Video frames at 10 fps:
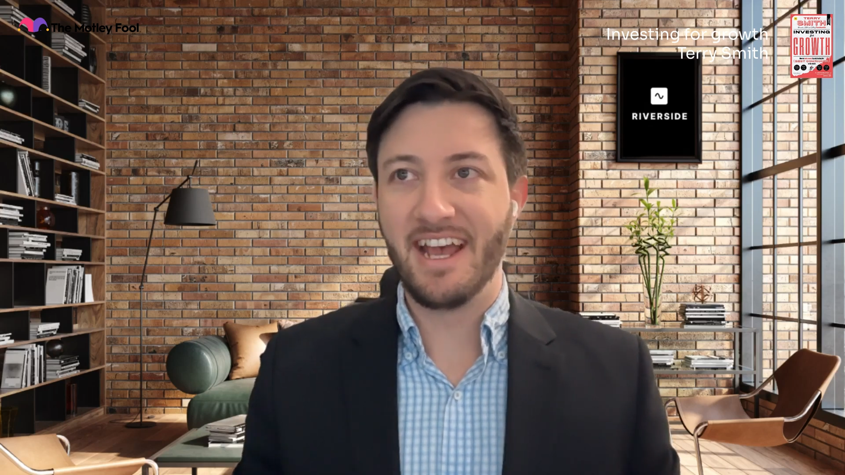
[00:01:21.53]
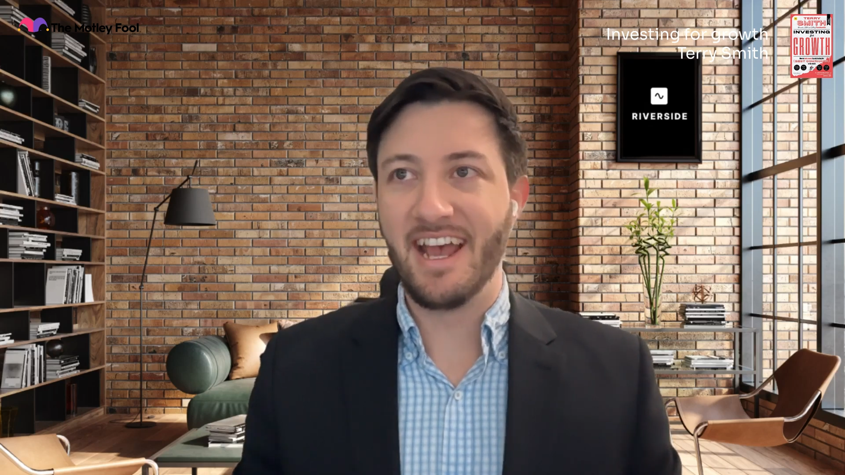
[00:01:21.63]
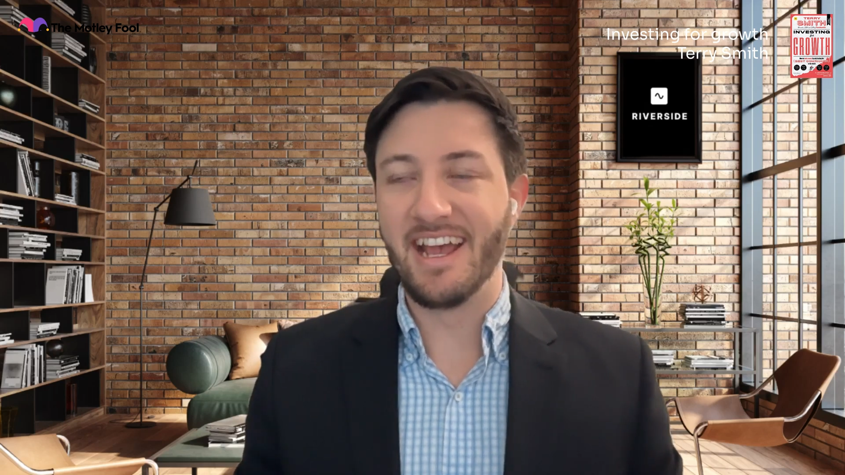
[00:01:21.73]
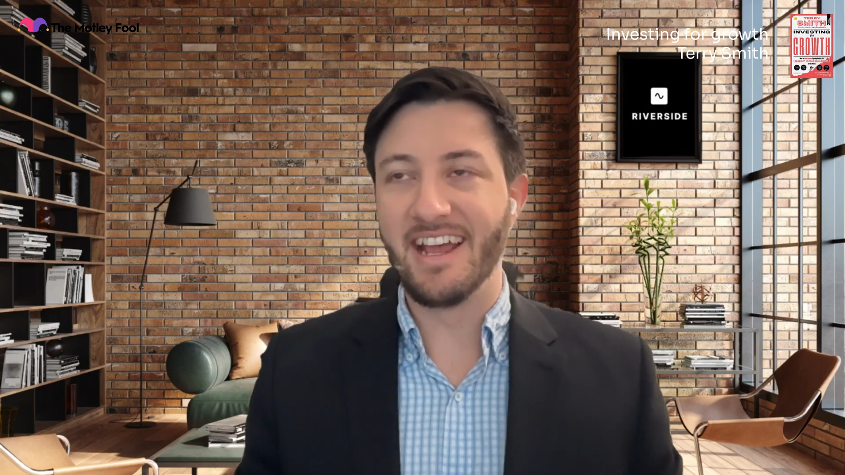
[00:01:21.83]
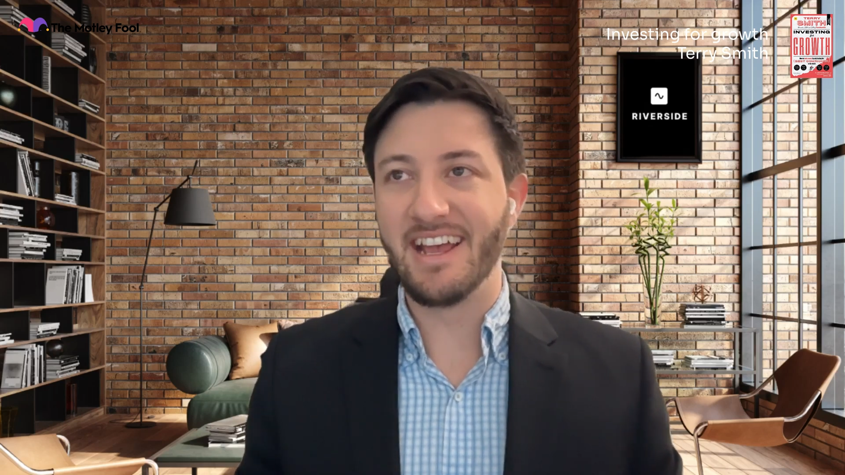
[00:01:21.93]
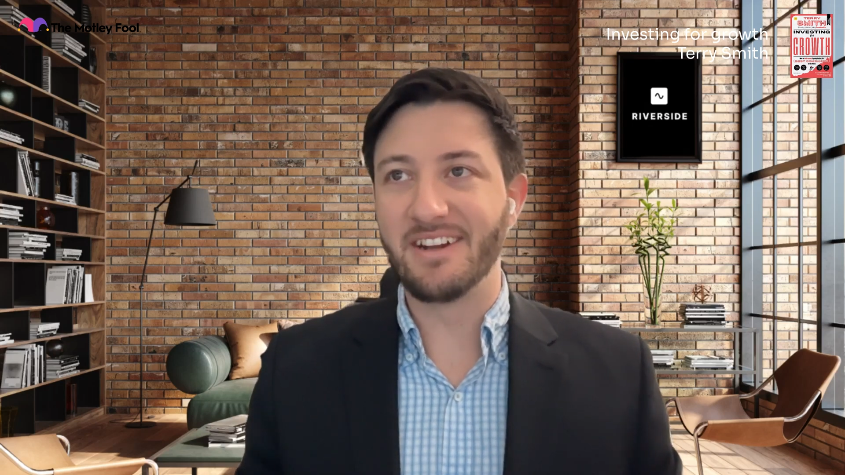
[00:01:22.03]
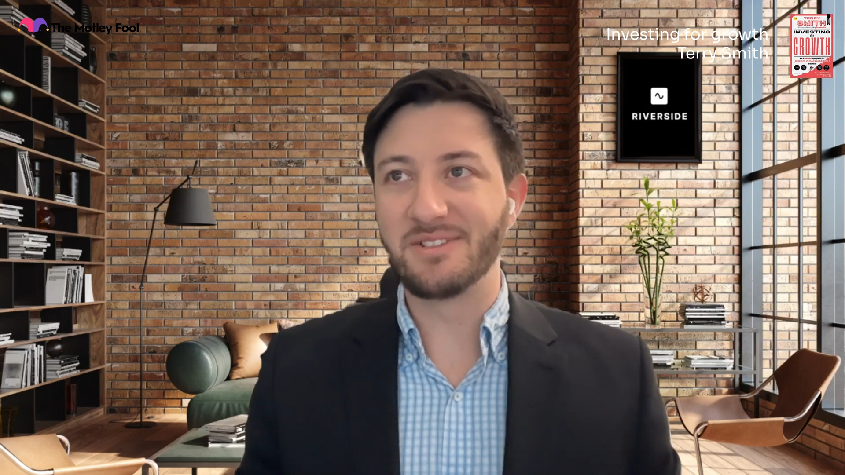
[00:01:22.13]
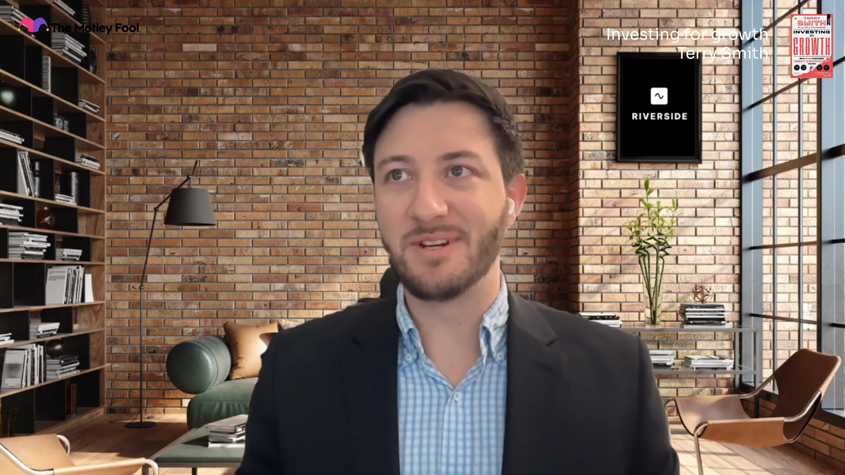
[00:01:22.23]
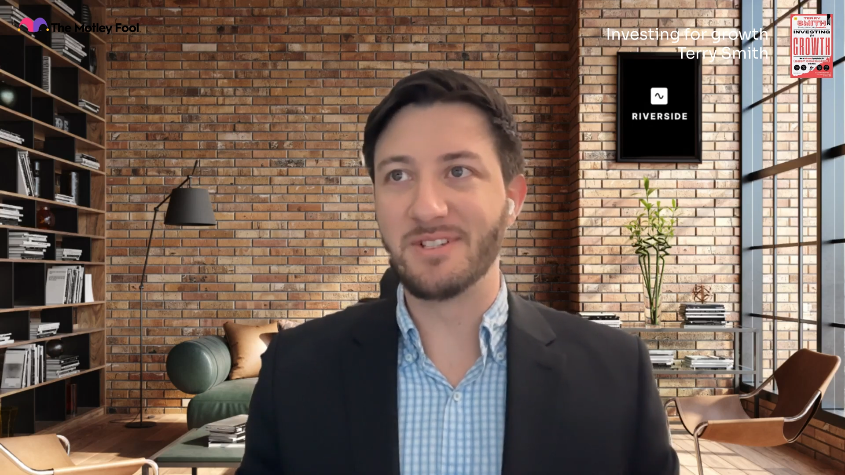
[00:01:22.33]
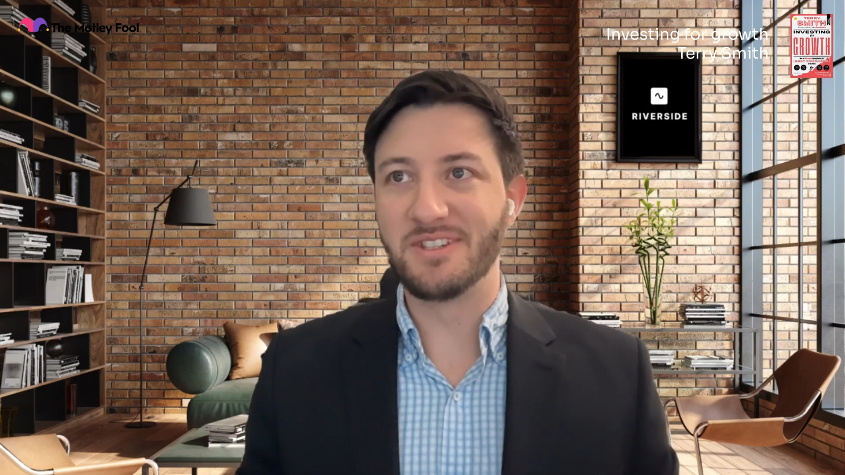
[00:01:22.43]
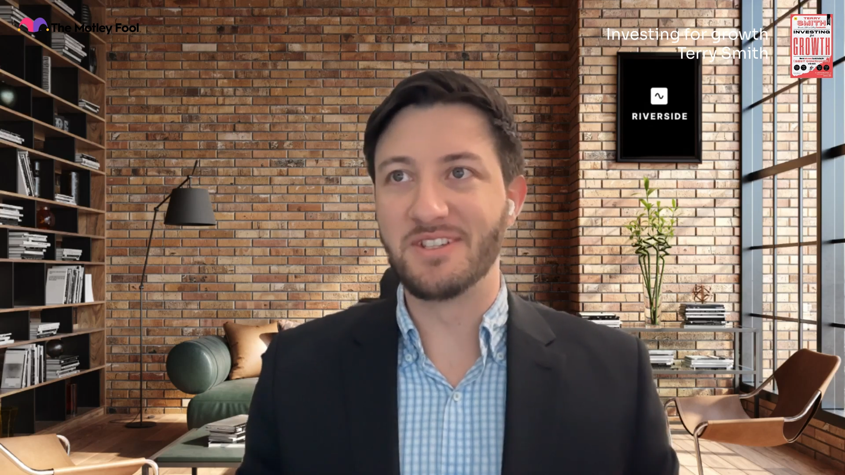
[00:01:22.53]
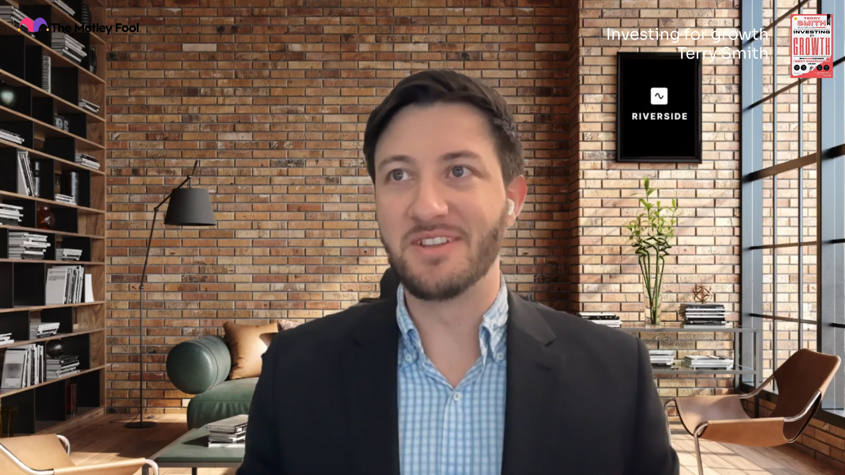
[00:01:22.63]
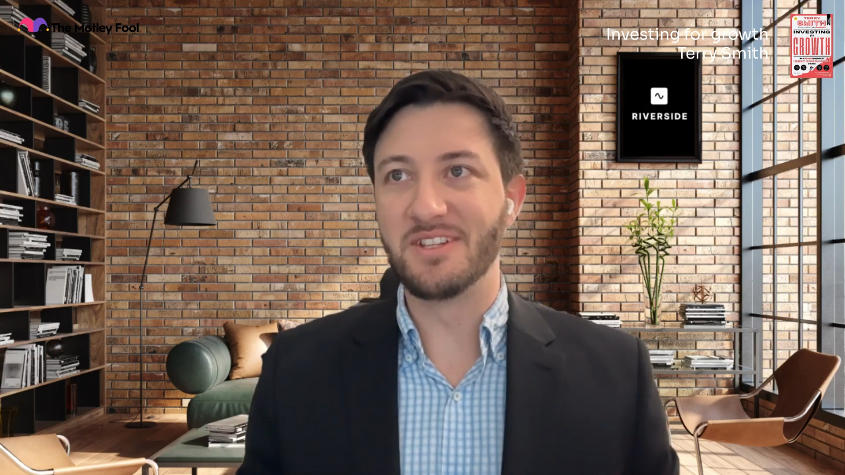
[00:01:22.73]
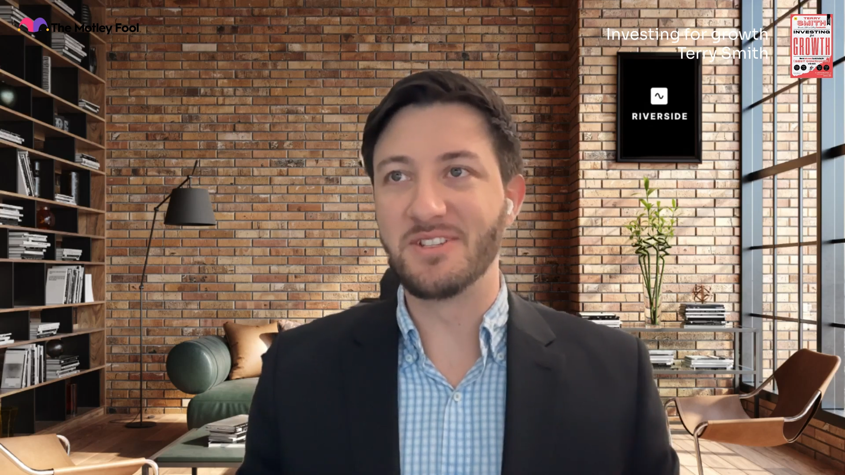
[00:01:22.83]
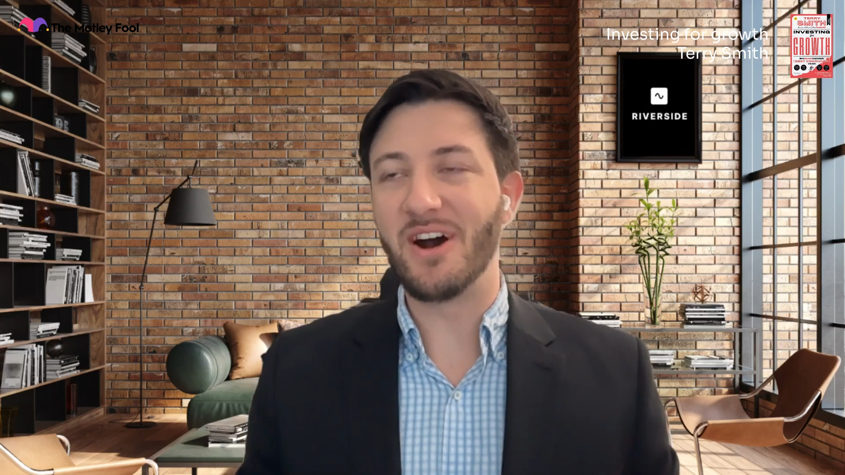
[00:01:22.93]
And I suppose
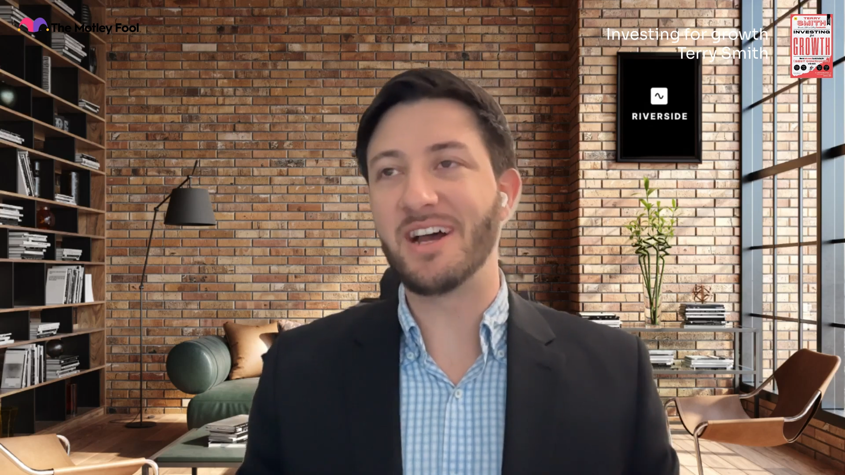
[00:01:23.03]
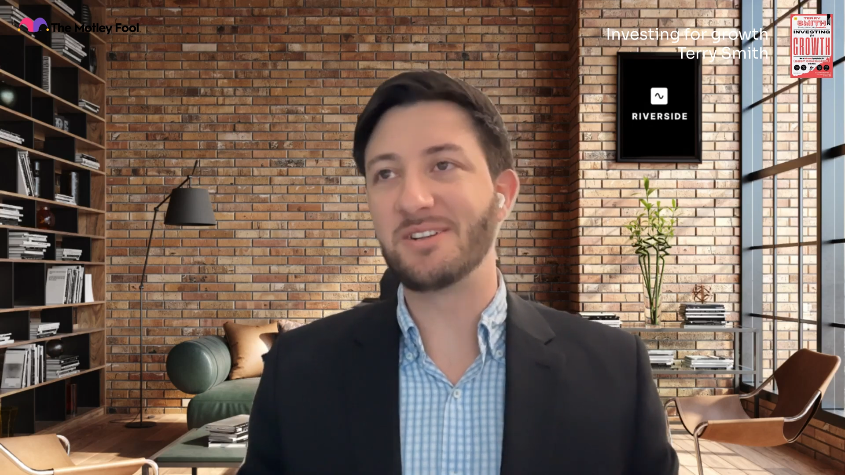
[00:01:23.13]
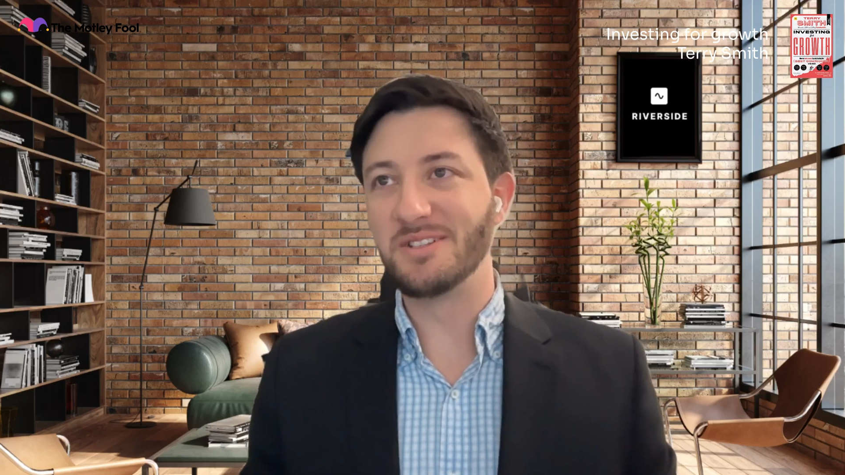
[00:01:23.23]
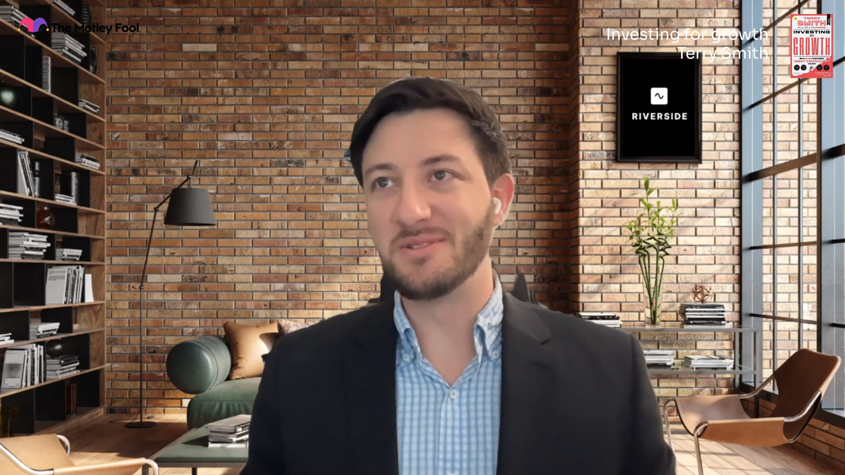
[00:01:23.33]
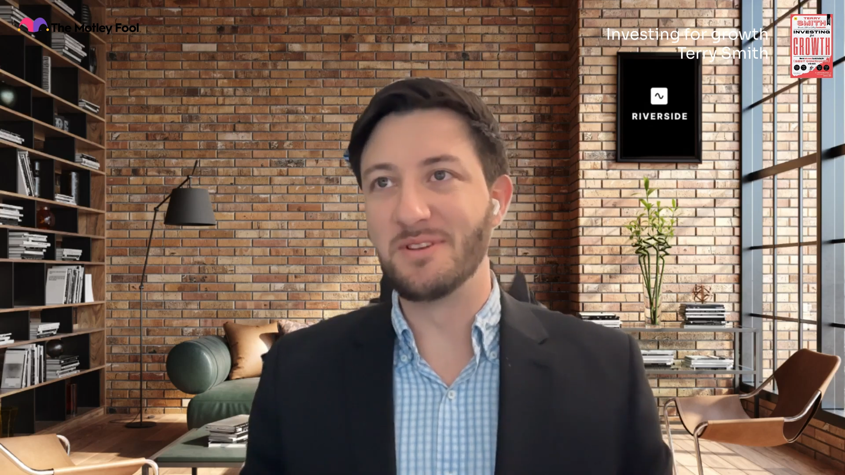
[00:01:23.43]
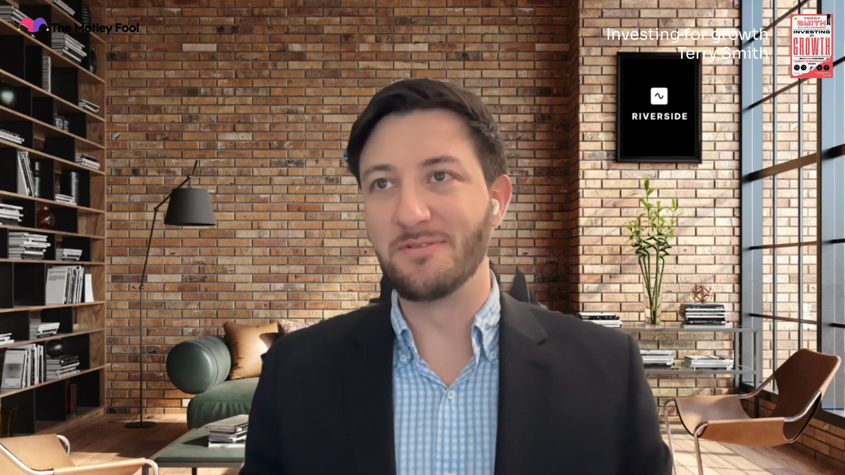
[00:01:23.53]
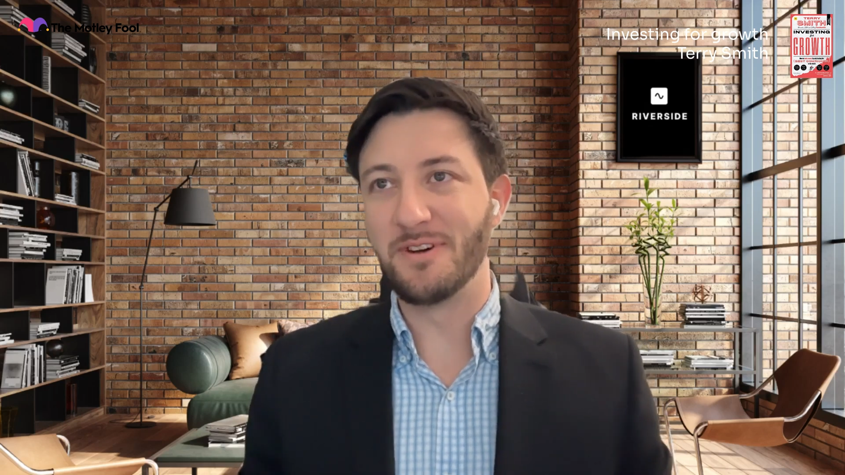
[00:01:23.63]
the title is a bit